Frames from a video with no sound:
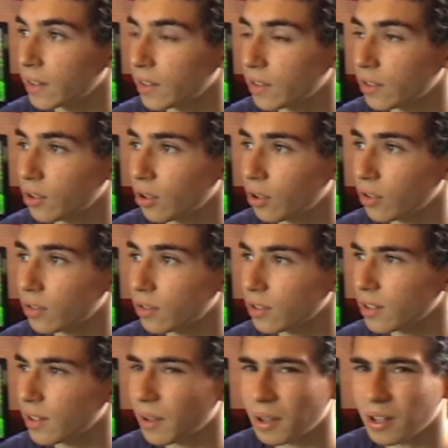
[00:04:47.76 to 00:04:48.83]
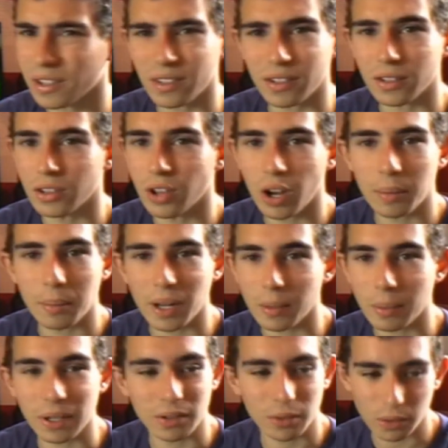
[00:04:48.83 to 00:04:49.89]
it's got a 9
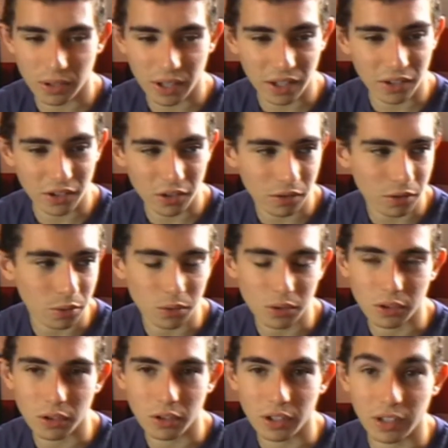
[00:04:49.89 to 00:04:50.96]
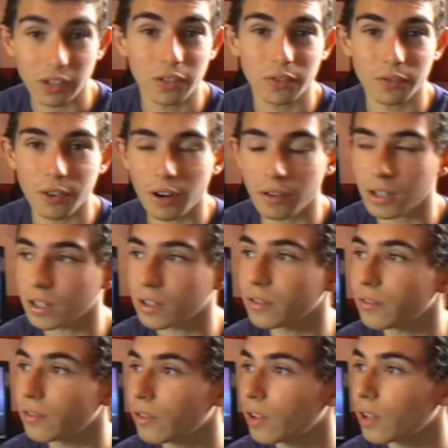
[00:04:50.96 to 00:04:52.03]
megapixel sensor and all sorts. It
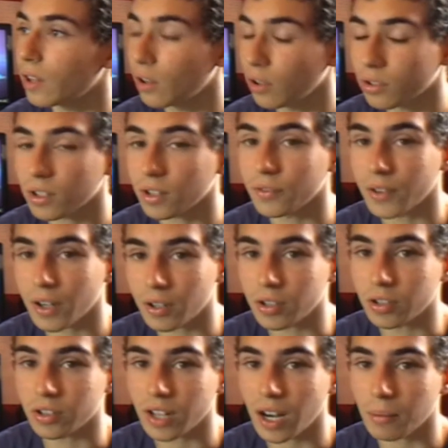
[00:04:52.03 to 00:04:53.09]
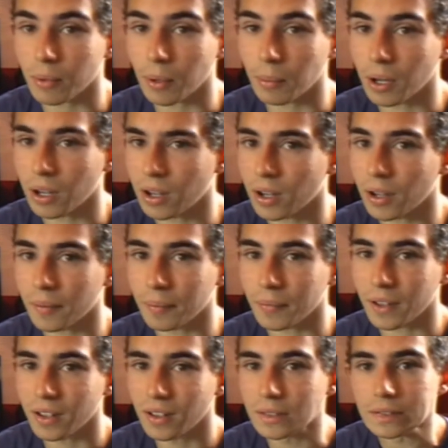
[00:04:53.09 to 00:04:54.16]
looks like a very good camera, but
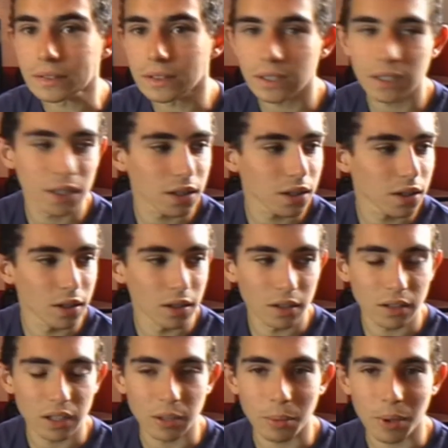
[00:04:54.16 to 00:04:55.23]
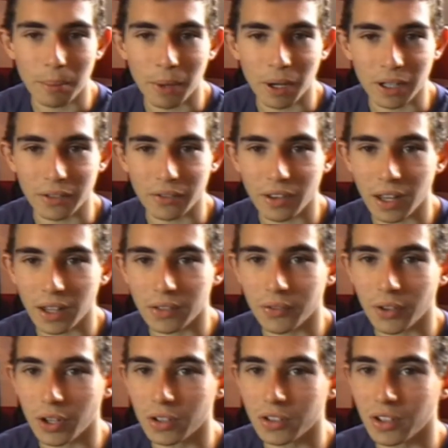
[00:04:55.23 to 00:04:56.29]
need a bit of money for that
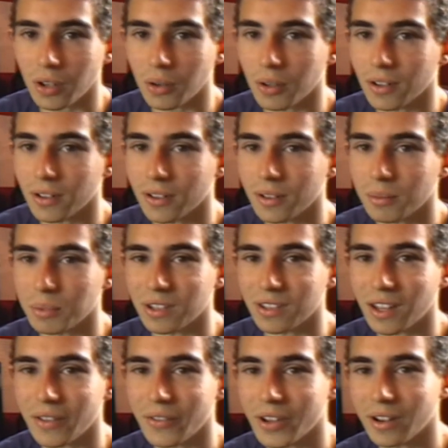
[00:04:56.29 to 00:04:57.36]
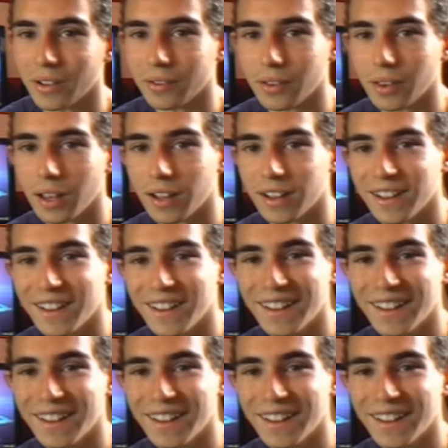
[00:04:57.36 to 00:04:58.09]
first, so I'll be saving up for that.